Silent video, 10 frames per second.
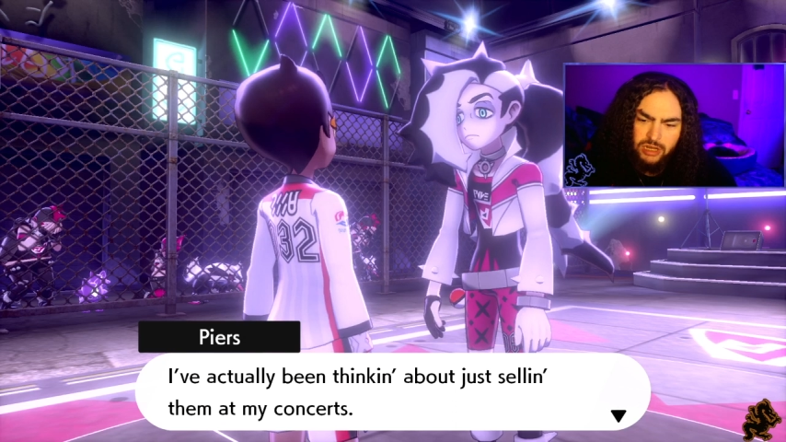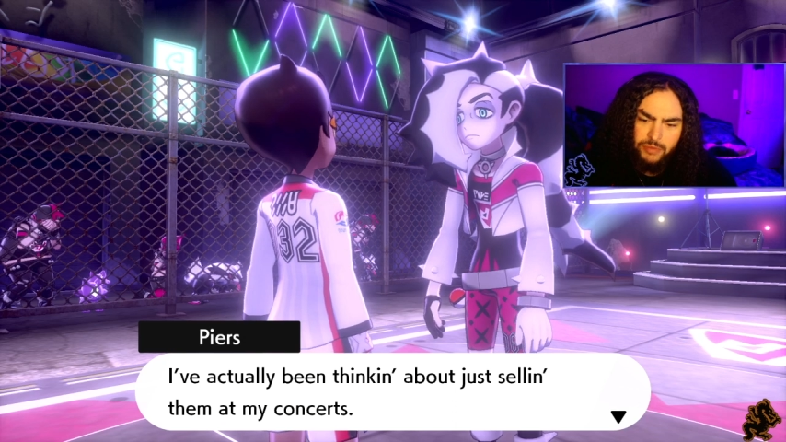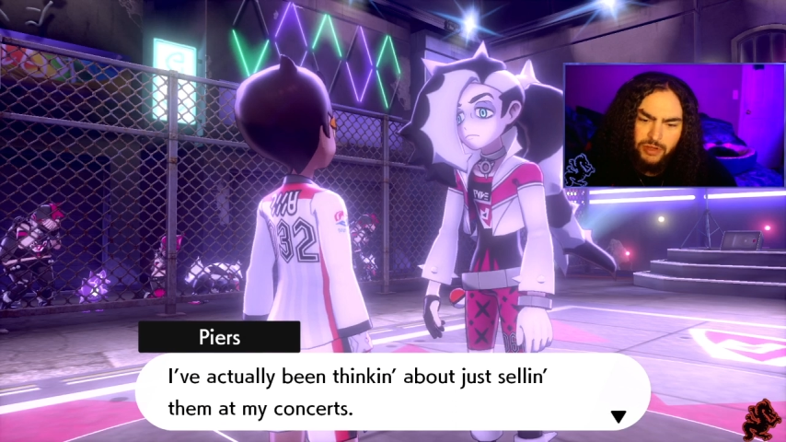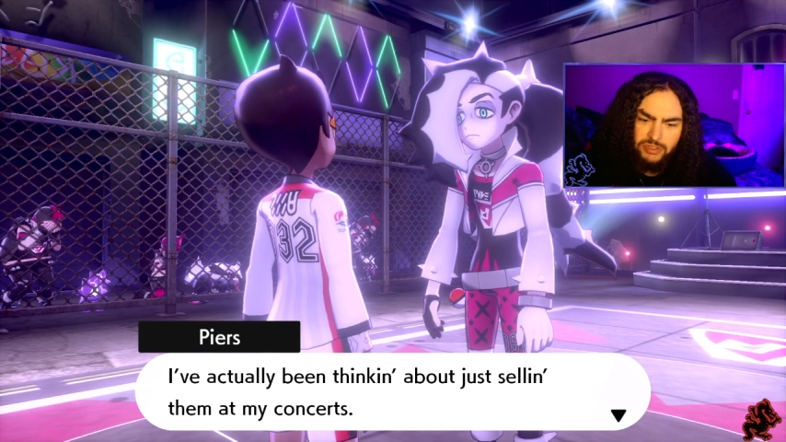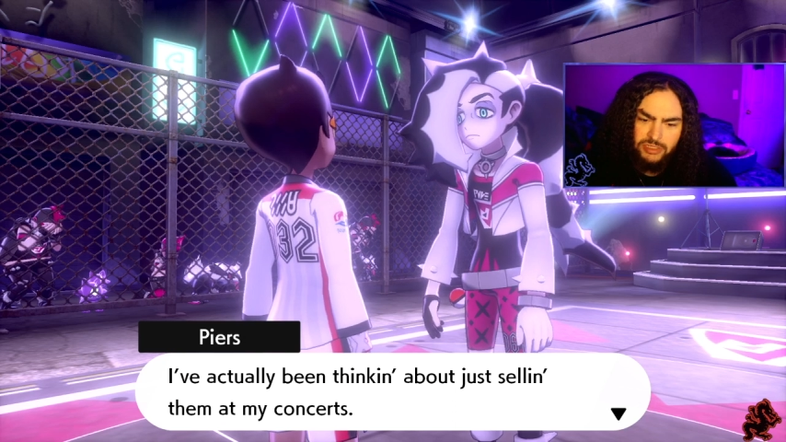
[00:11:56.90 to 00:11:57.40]

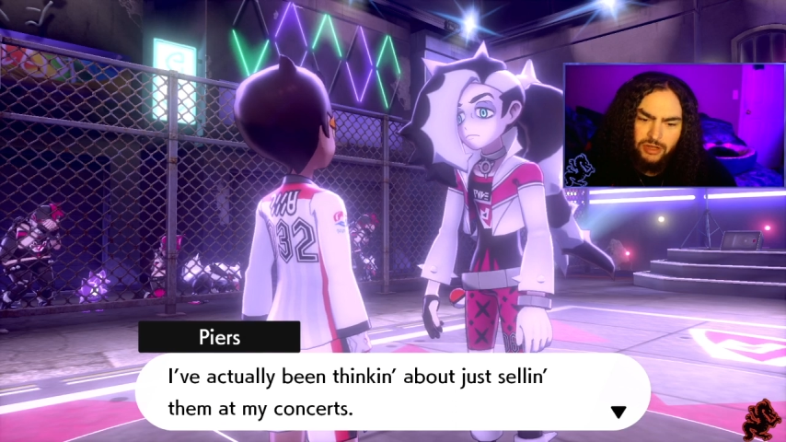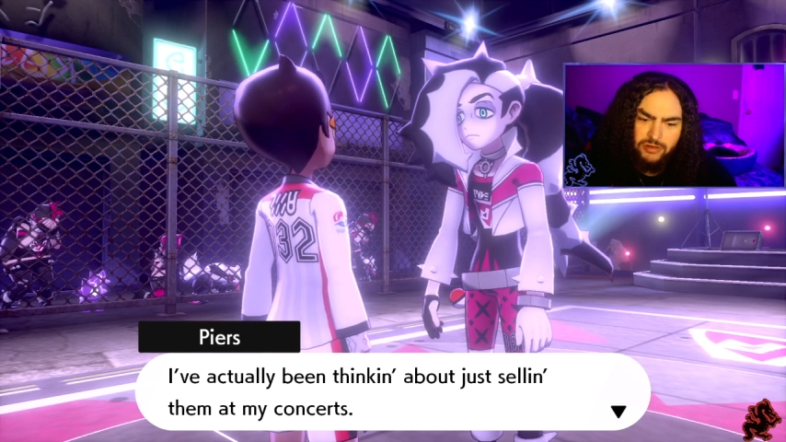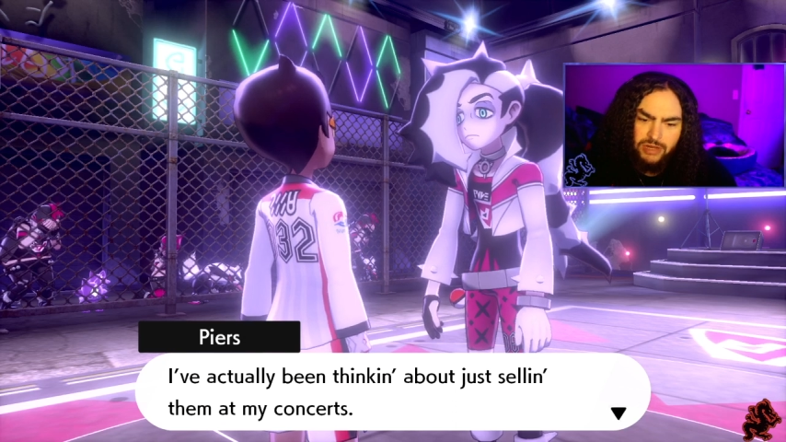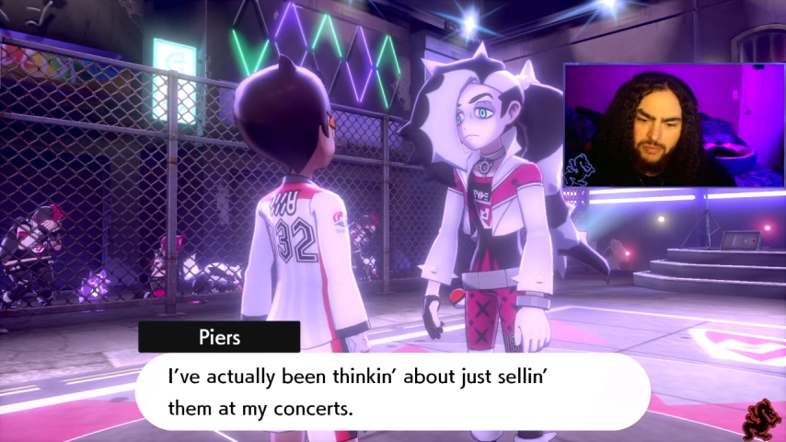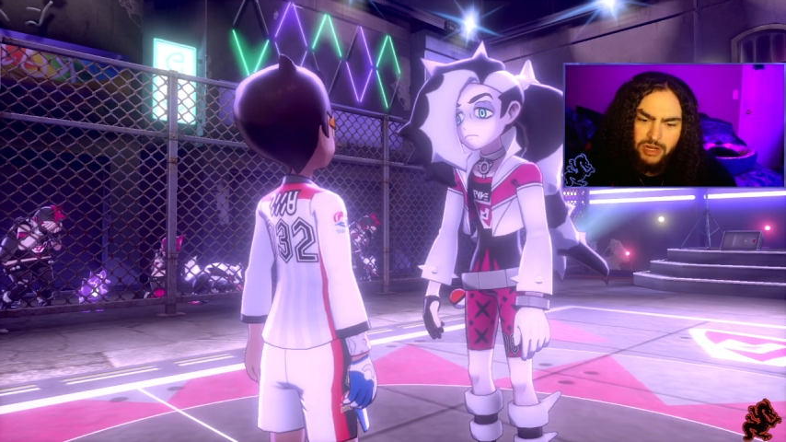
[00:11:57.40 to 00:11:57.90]
about
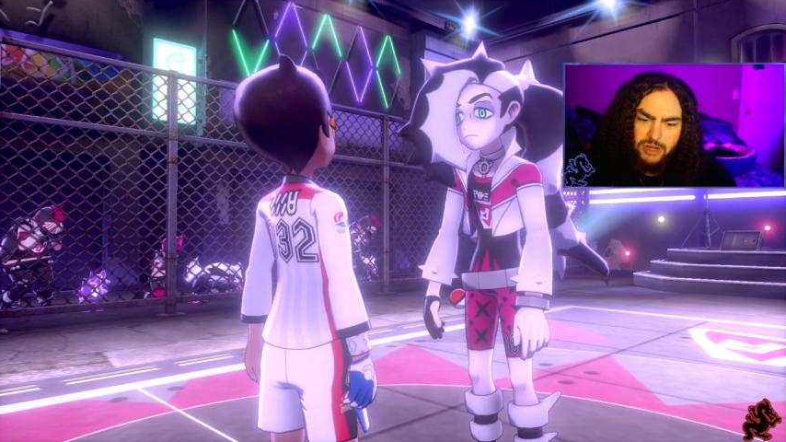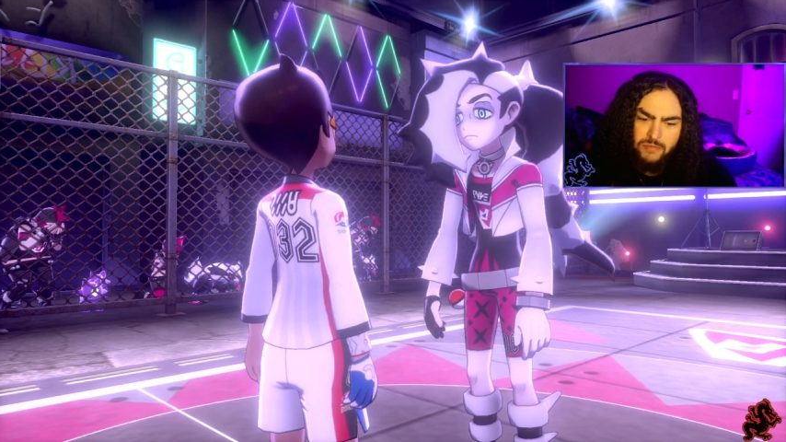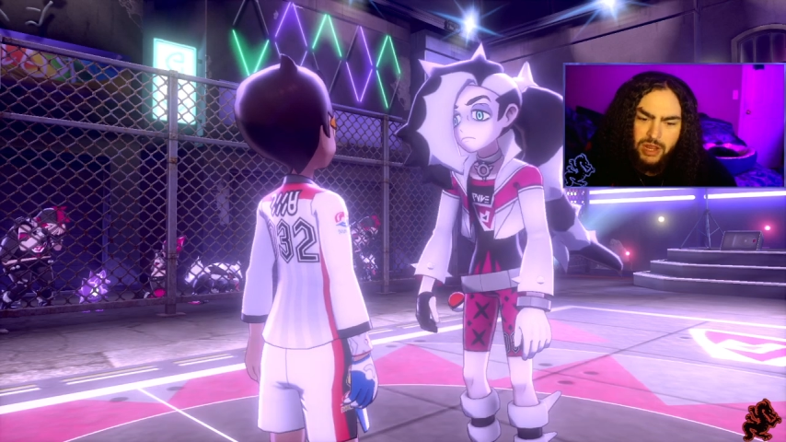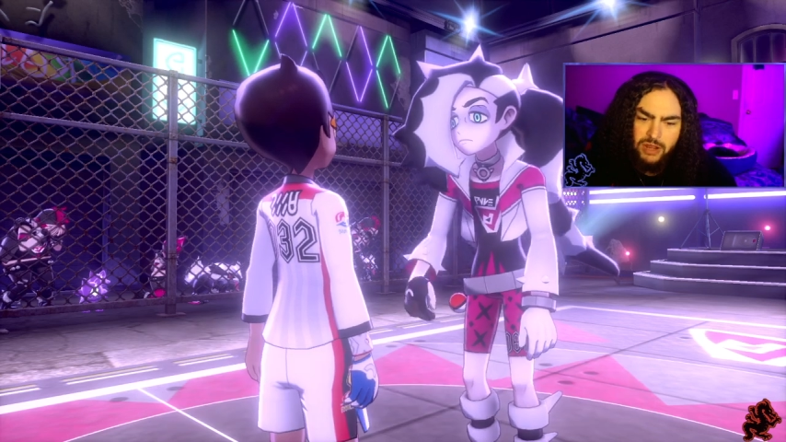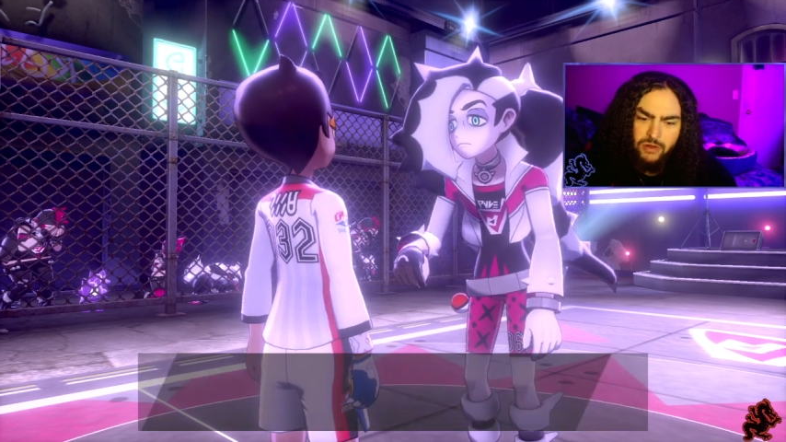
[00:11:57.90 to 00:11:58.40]
Sunday, my, my
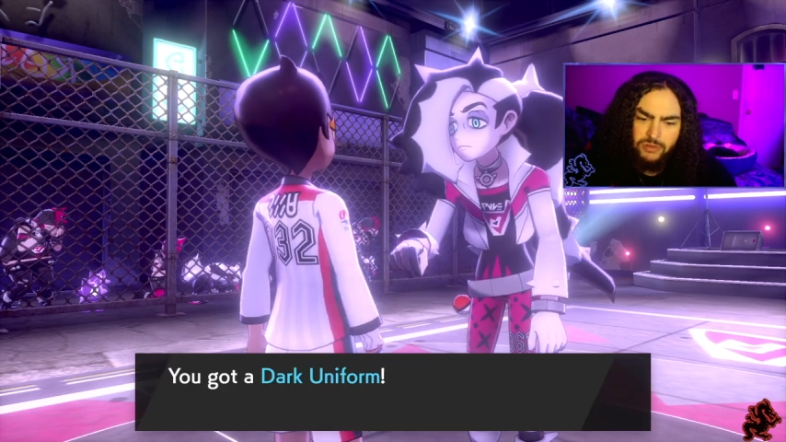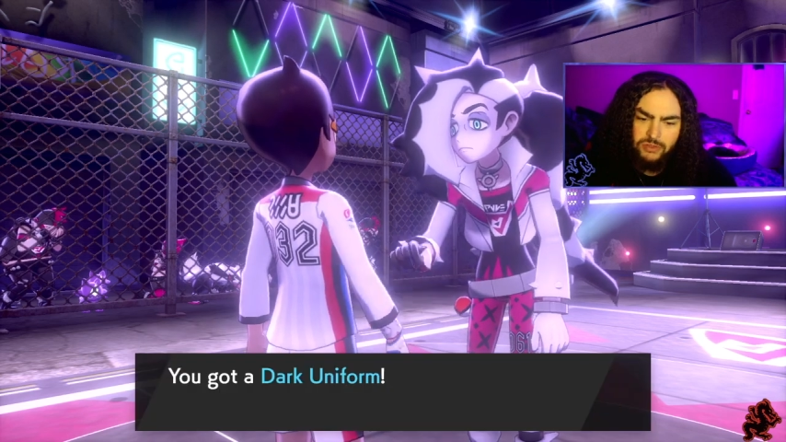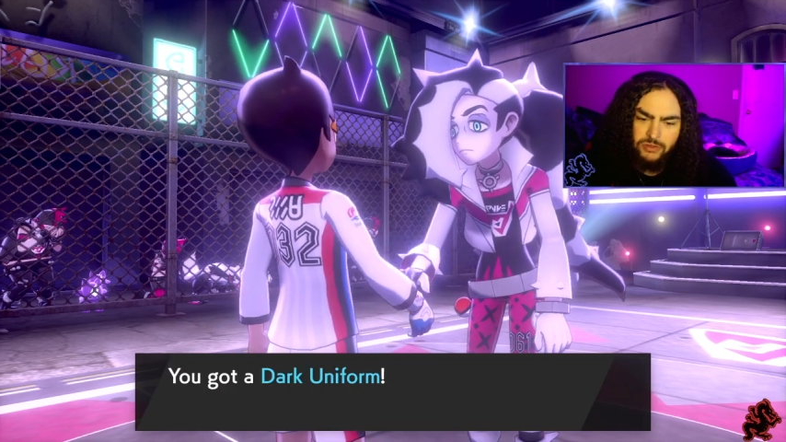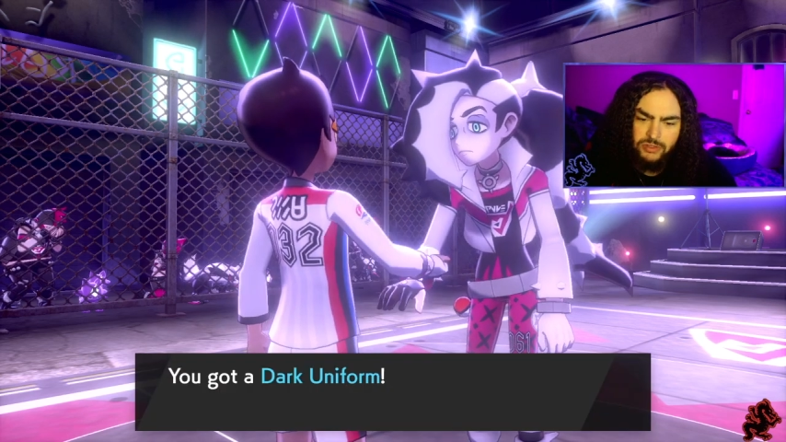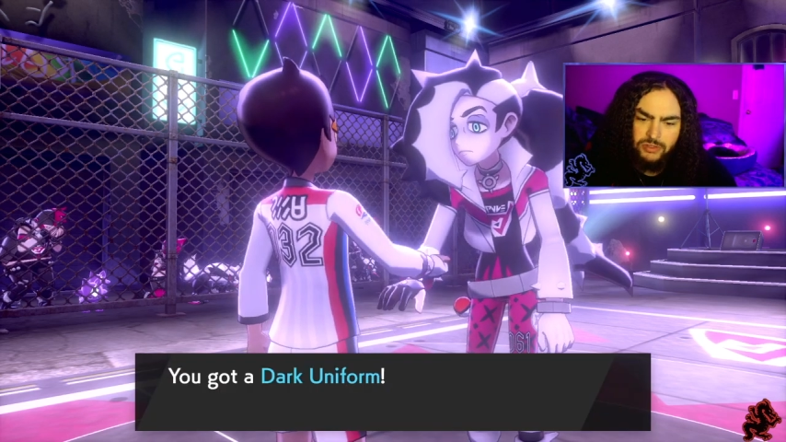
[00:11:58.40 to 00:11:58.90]

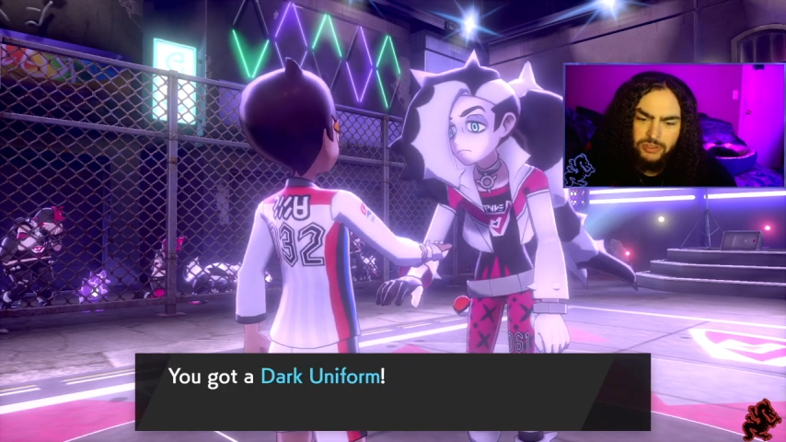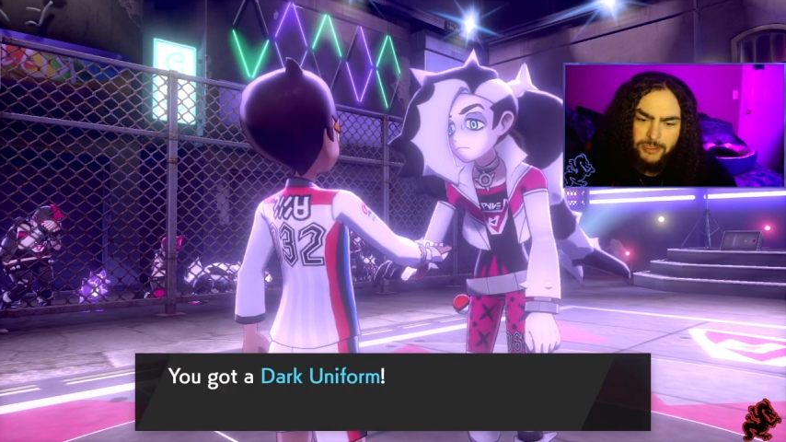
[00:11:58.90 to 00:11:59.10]
concerts.